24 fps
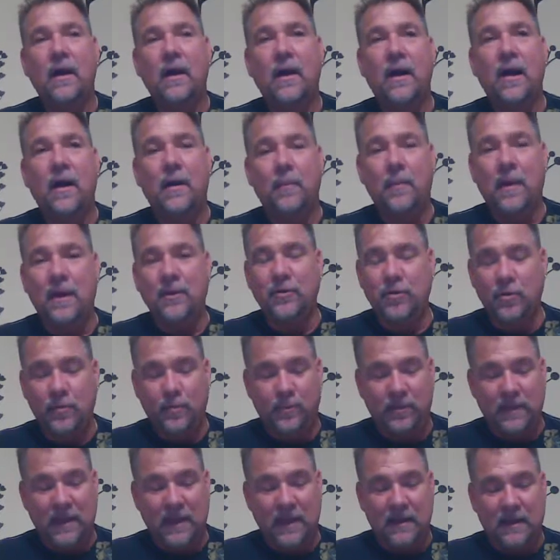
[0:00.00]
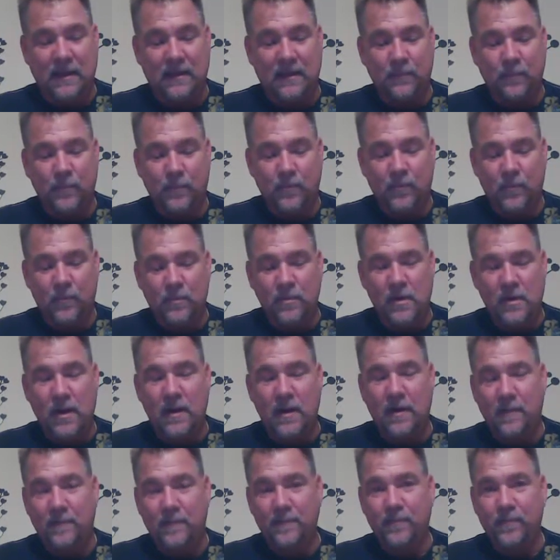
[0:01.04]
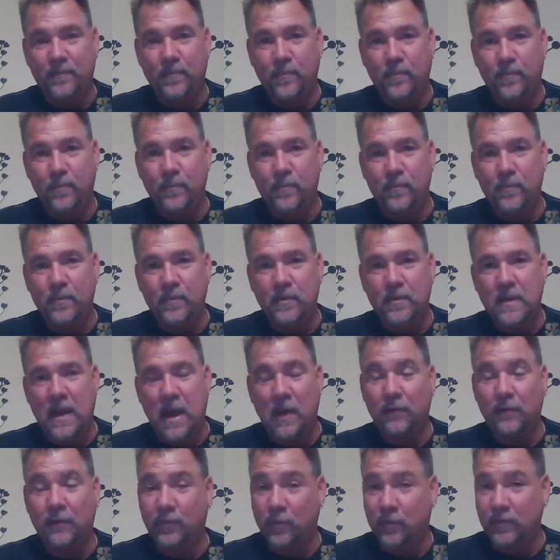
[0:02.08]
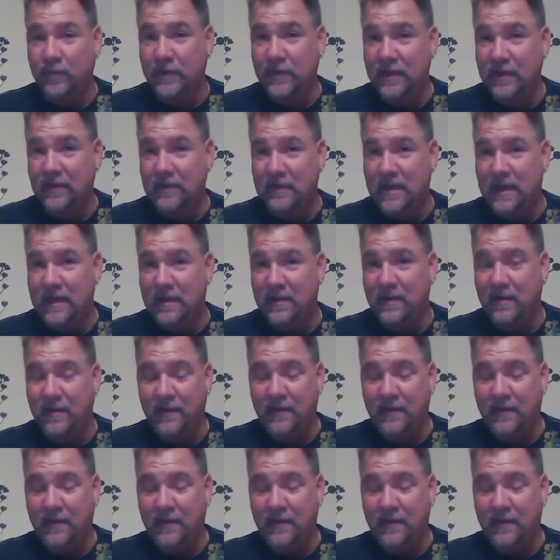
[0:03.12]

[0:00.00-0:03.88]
I do plan on um, outsourcing a lot